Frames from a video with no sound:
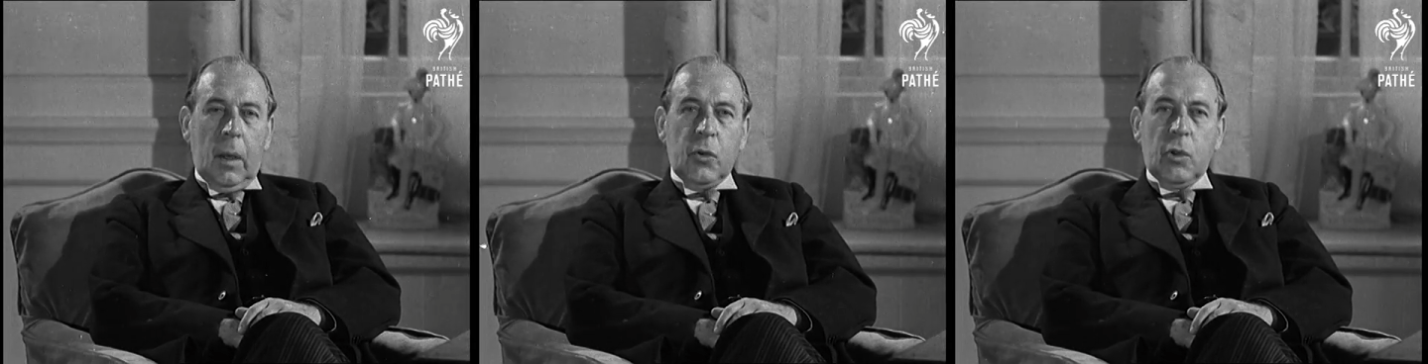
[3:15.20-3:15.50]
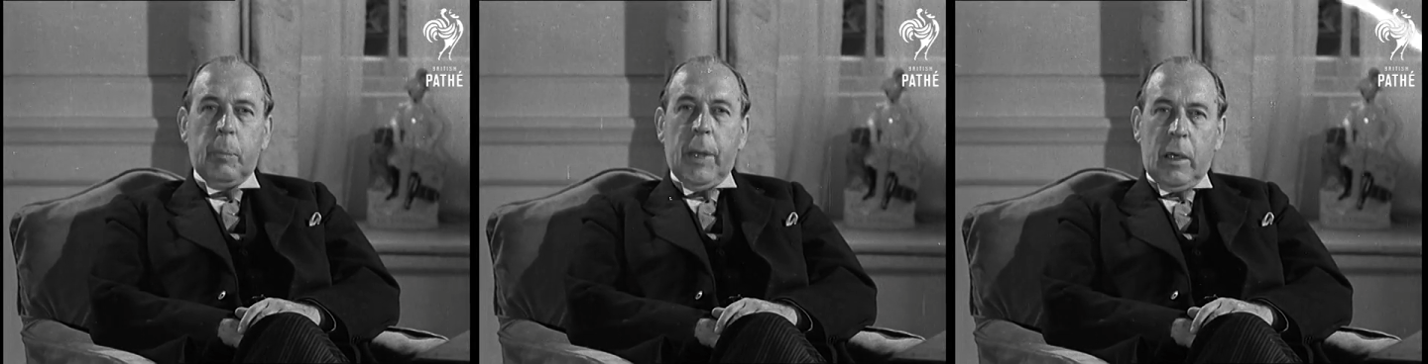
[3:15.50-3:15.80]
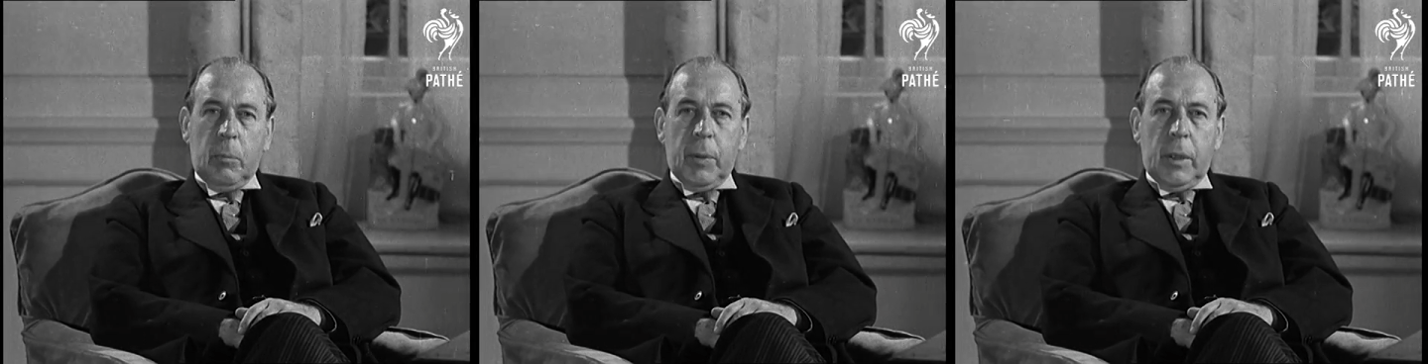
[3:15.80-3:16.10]
to the
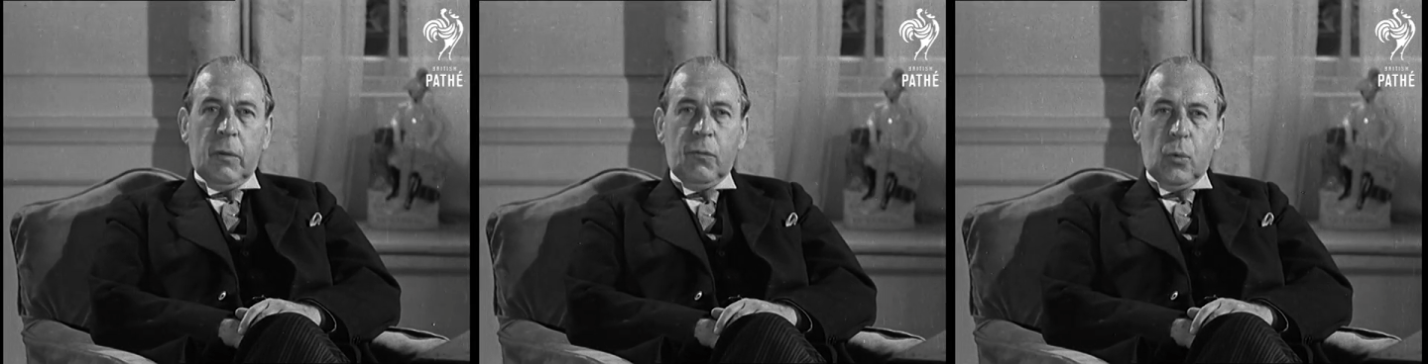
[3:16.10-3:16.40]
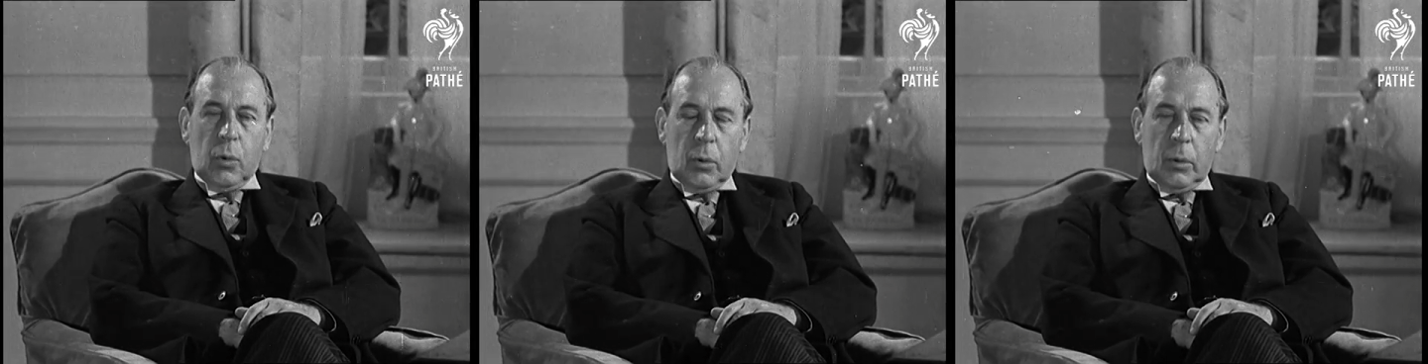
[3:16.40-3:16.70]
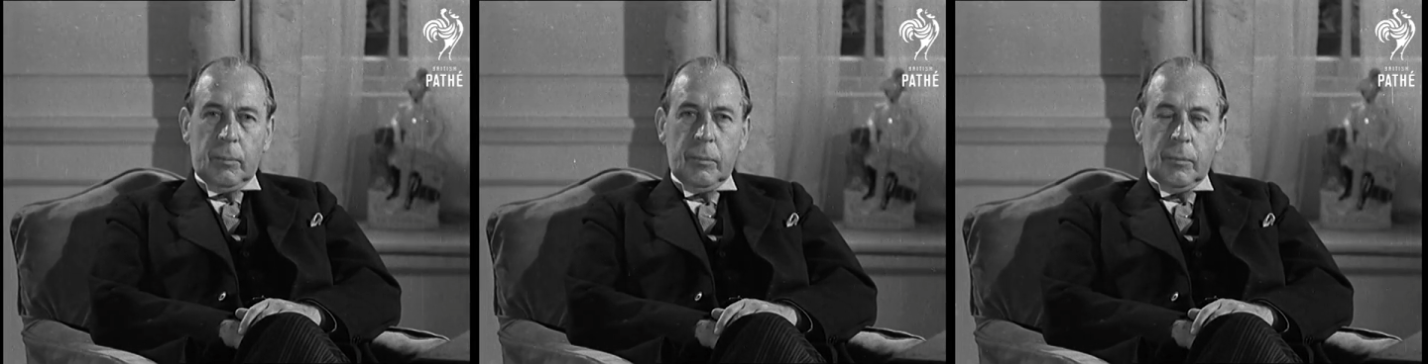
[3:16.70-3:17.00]
panoply of war,
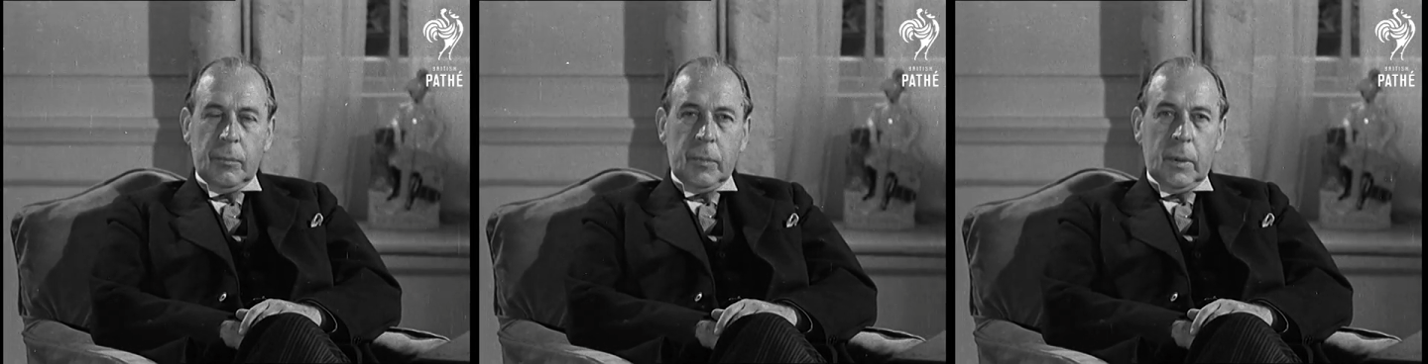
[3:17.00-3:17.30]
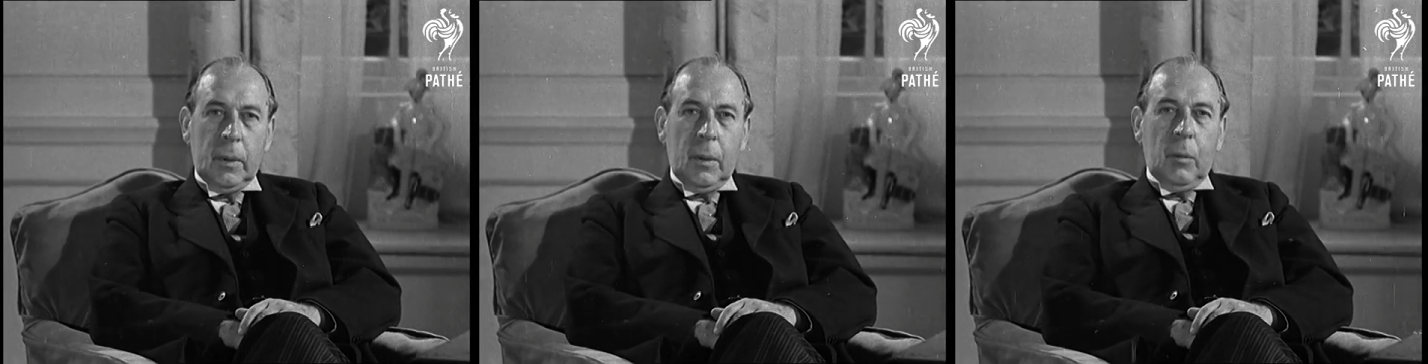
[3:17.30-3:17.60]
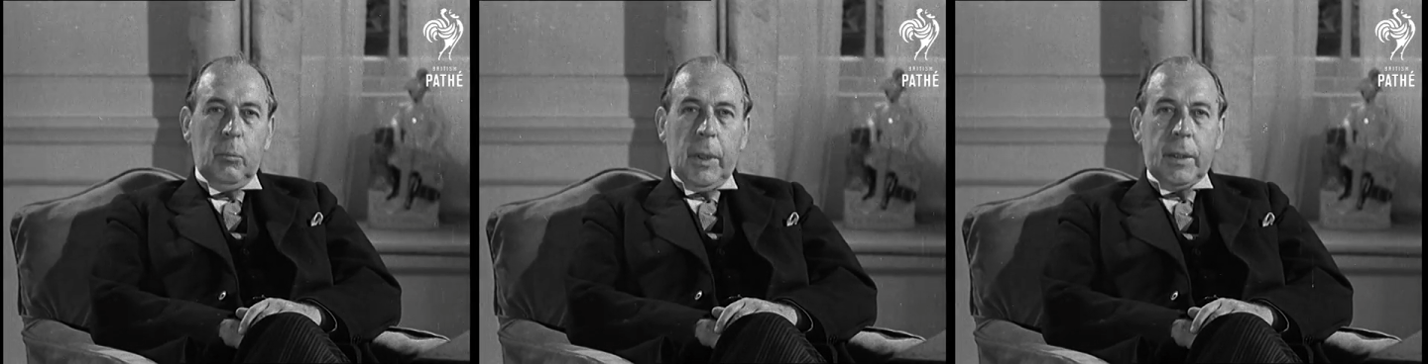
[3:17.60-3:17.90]

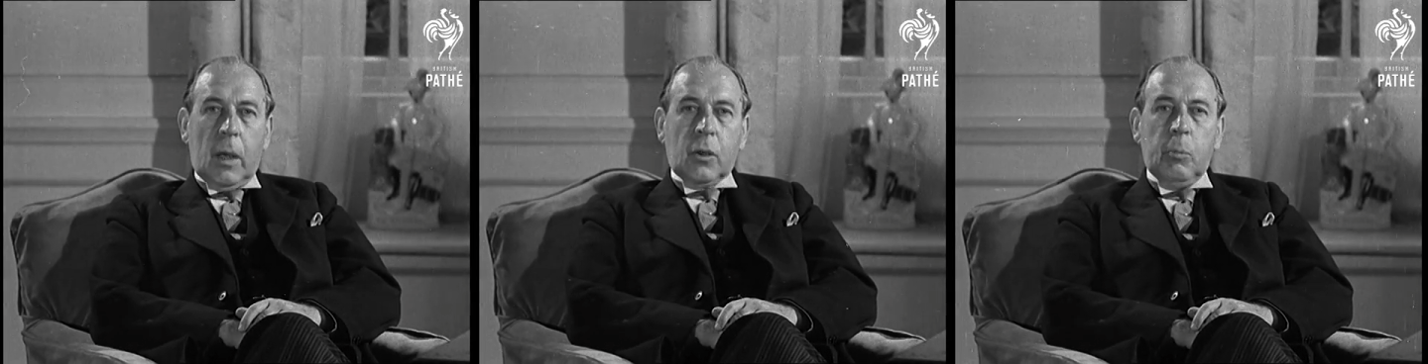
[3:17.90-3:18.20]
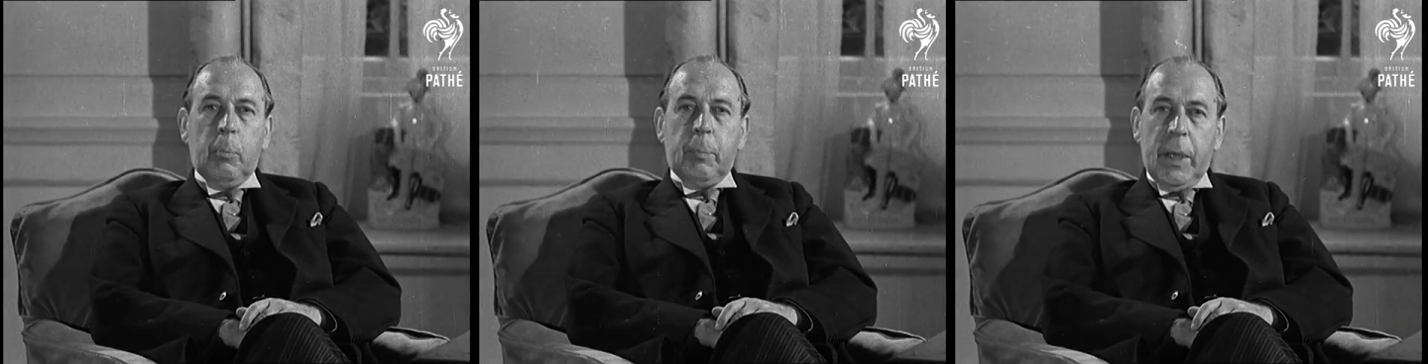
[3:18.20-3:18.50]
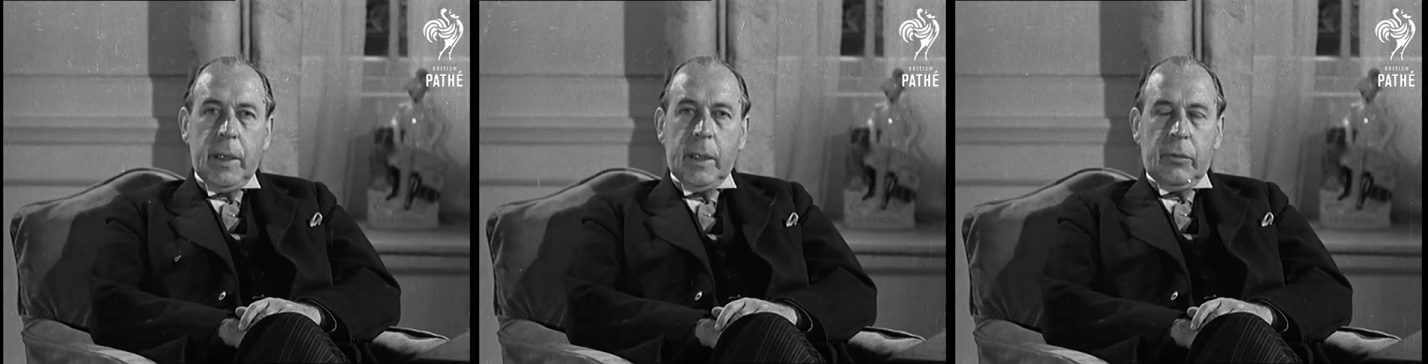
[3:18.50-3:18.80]
but a
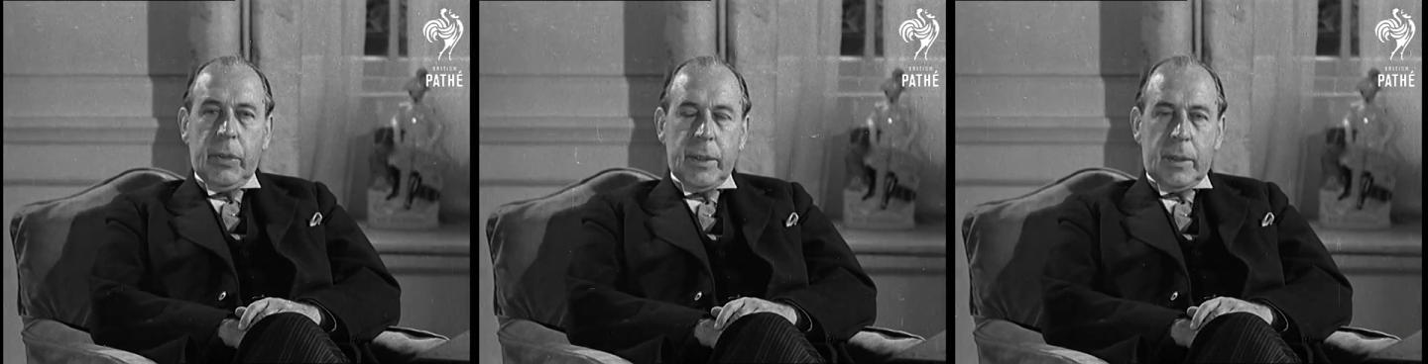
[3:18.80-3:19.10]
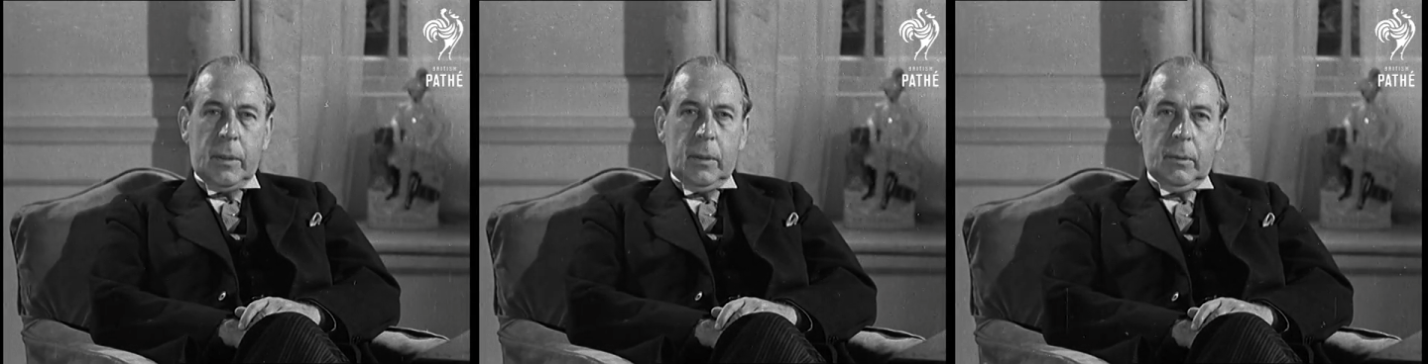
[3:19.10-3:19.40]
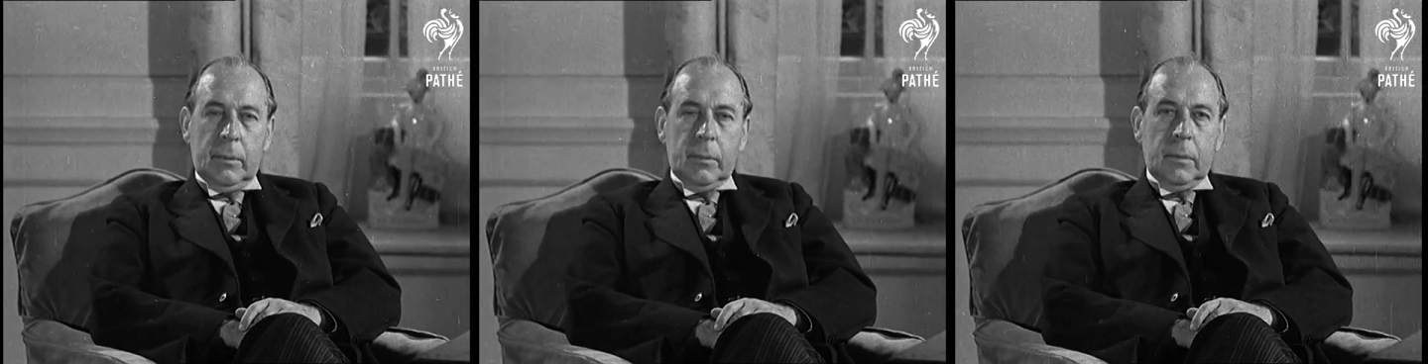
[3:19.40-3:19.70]
compelling reason
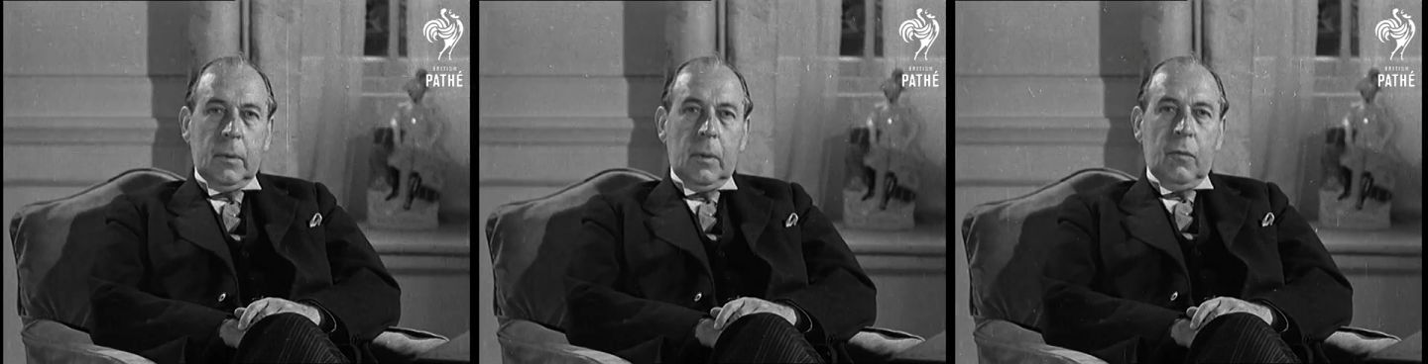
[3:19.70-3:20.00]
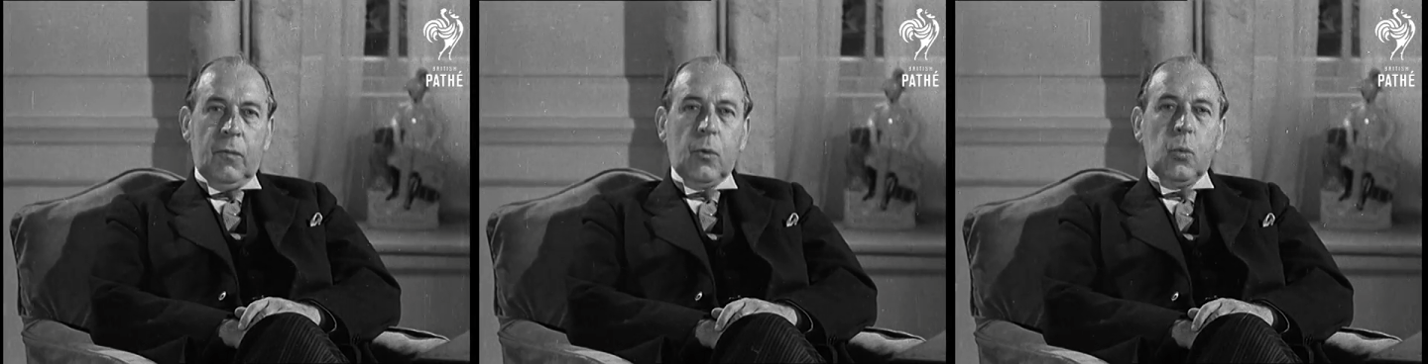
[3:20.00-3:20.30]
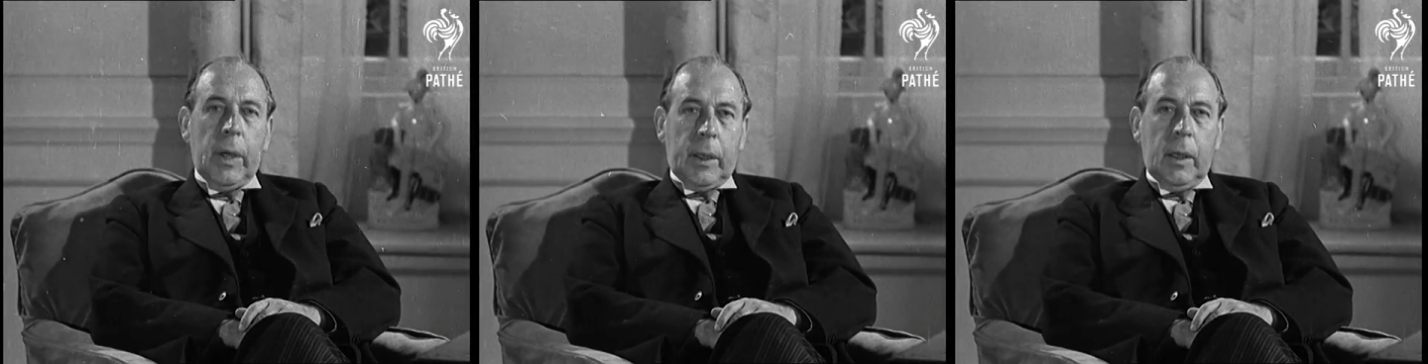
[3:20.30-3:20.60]
for
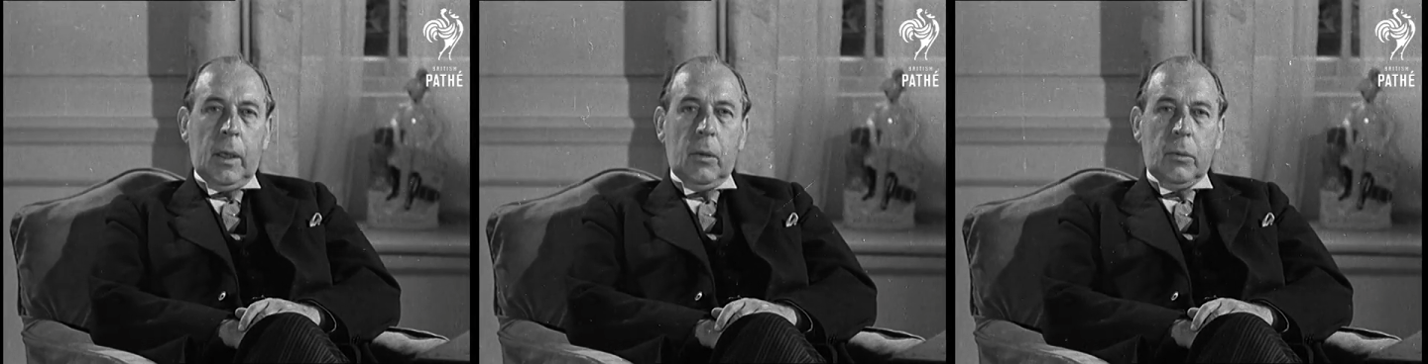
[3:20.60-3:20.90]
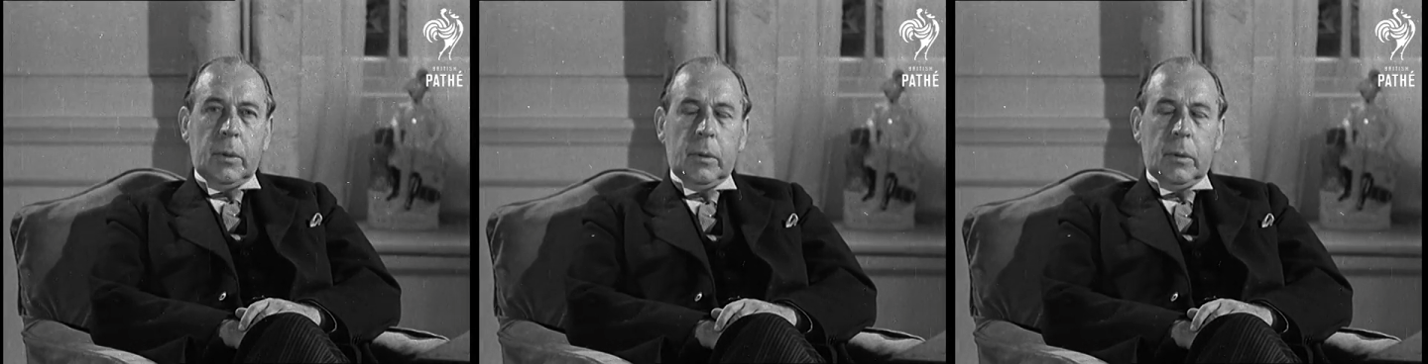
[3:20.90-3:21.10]
working out